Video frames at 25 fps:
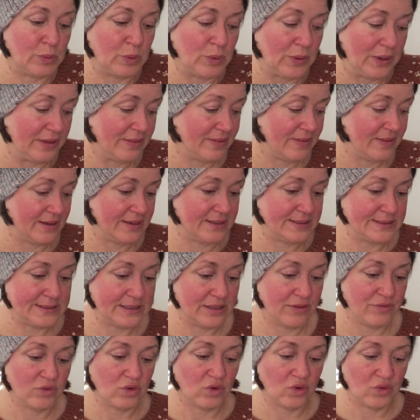point that is
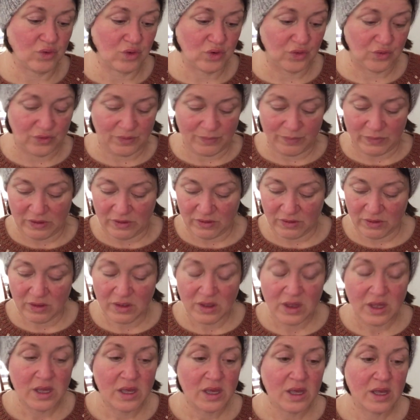left over from the
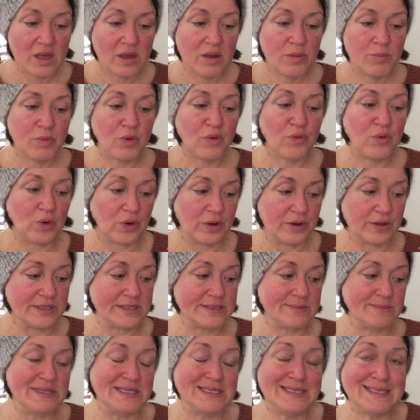before
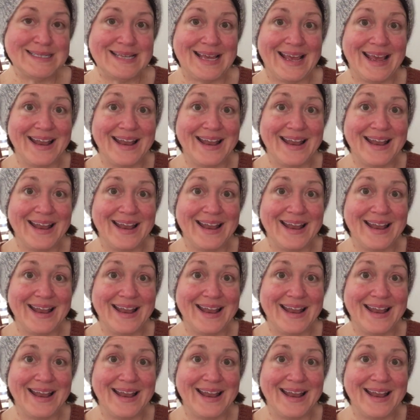Christmas.